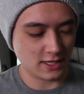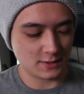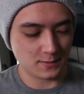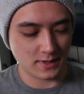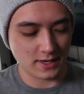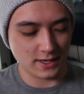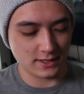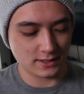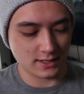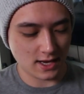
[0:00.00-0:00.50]
That's
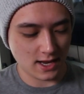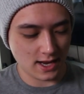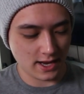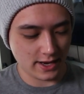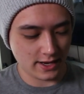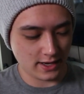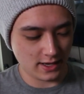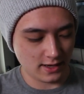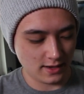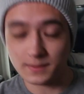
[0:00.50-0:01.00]
because
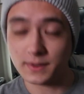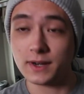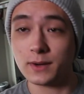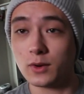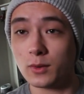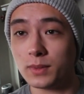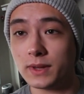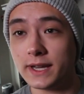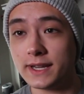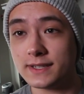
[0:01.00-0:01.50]
I'm
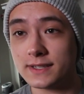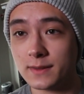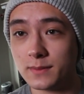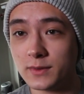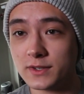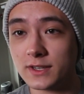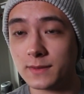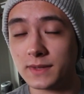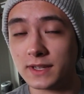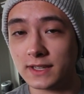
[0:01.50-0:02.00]
gonna replace them
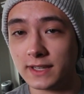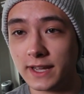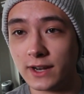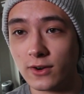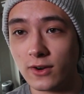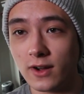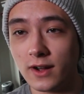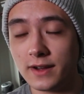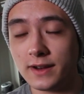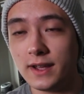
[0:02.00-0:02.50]
with something
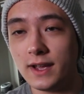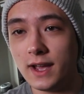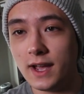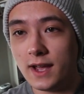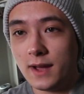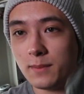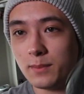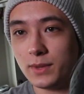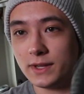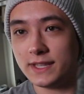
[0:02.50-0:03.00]
later on.
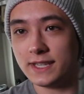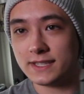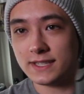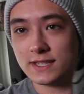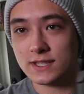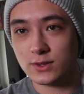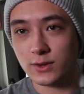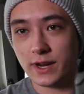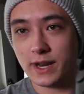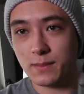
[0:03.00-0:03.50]
But this
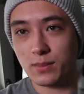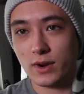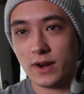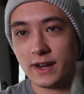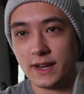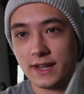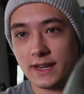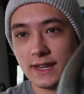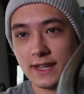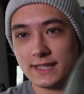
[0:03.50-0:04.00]
is 3D printed,